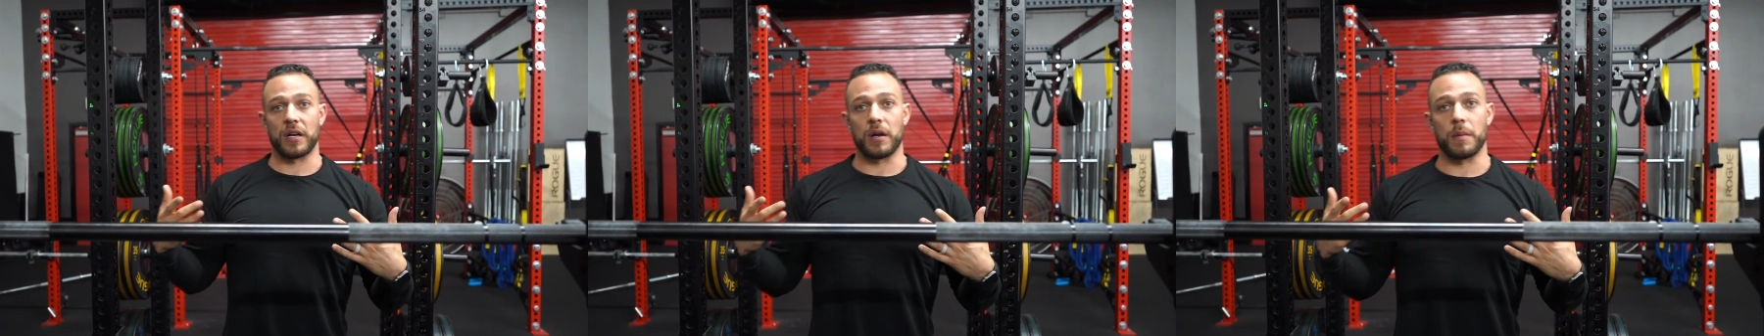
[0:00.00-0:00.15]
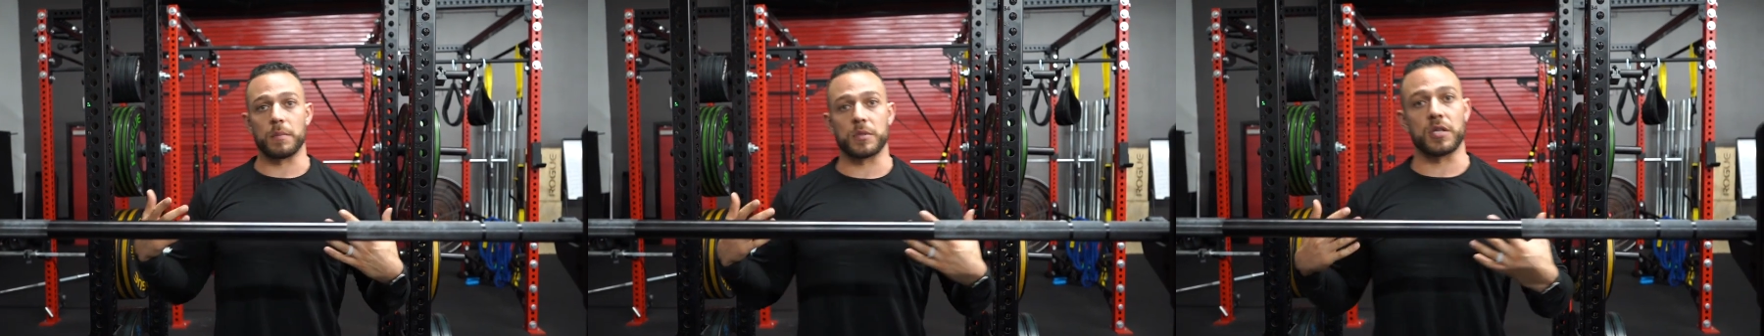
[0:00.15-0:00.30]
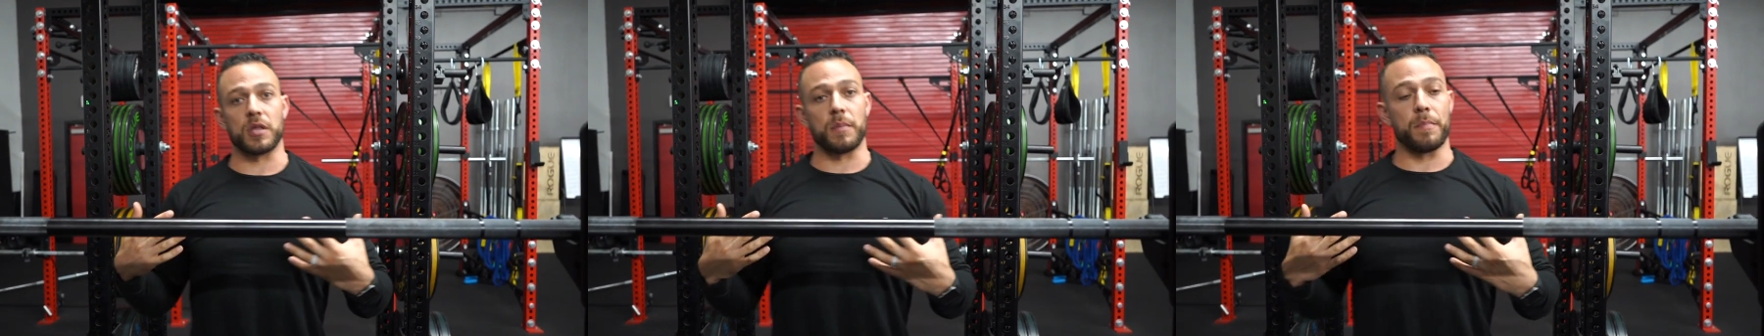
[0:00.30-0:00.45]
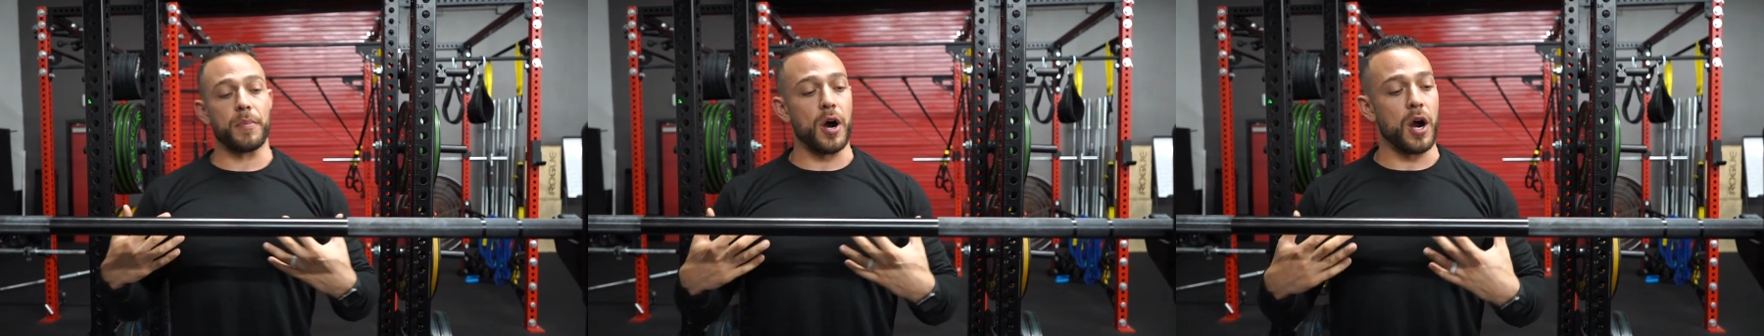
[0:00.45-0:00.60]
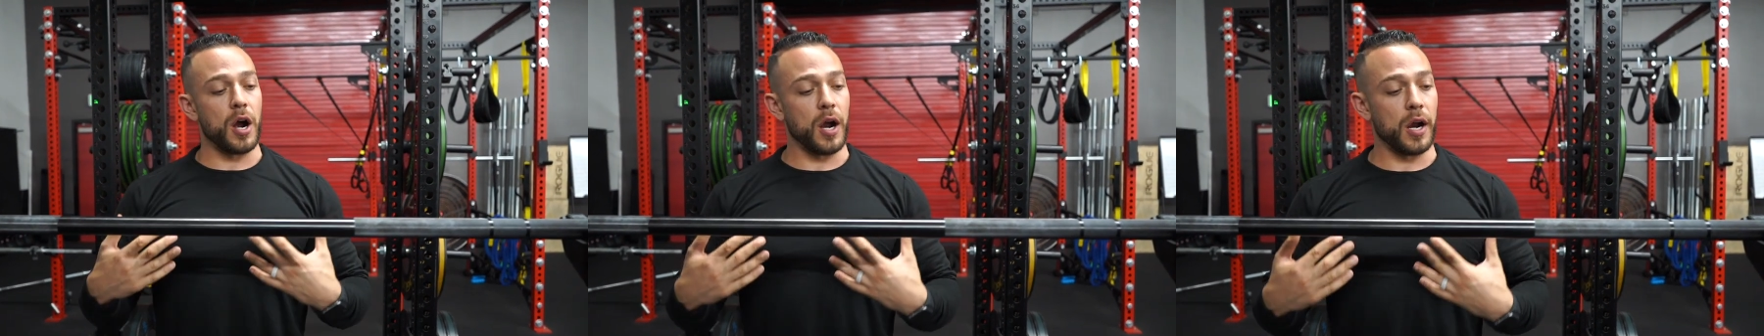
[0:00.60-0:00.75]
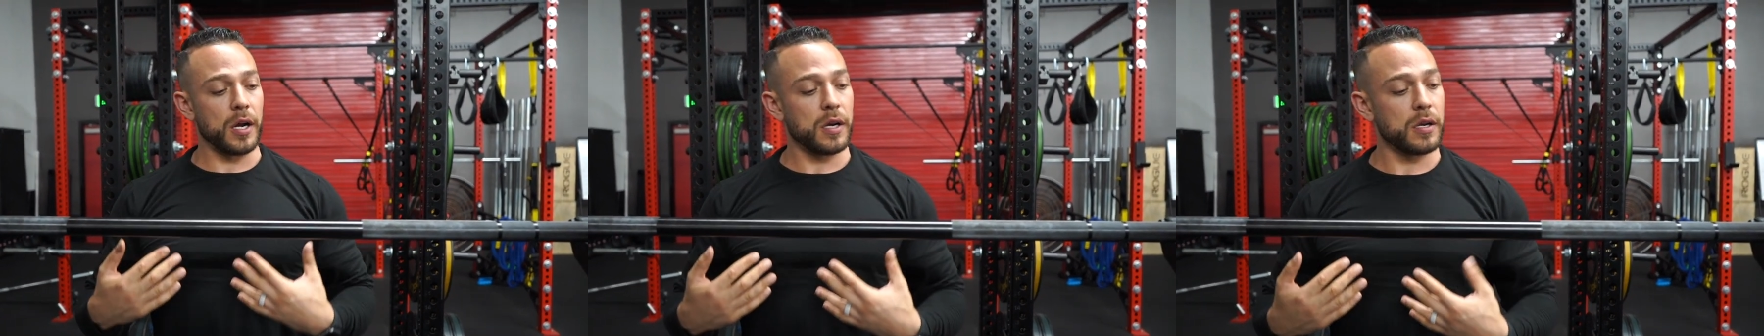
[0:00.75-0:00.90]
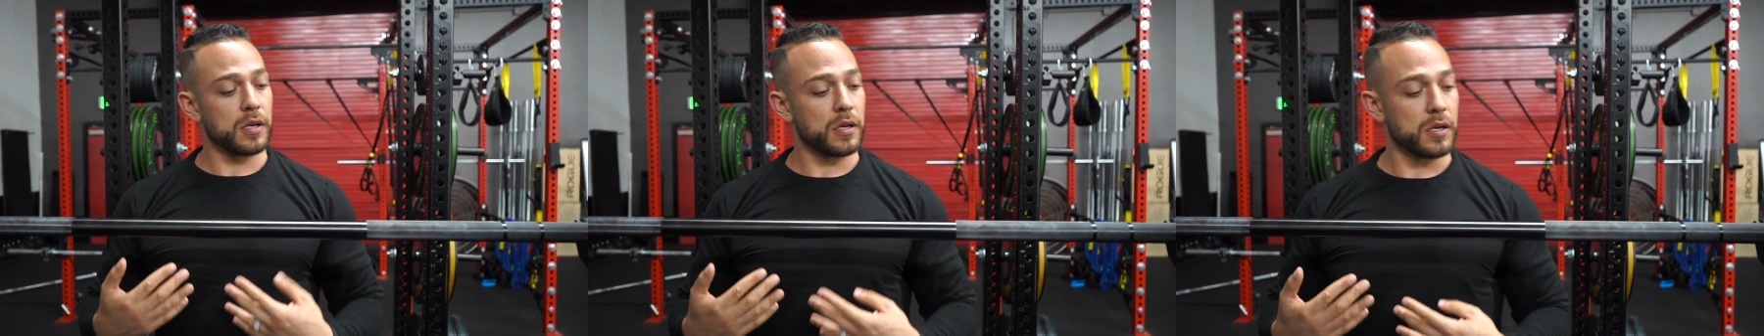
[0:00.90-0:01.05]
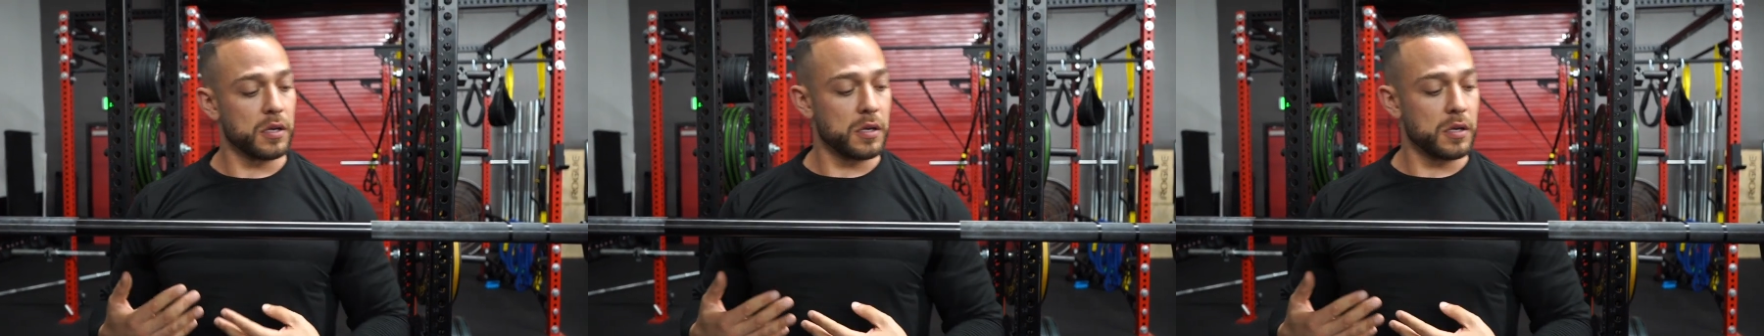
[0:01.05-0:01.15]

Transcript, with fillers: I come to the bar,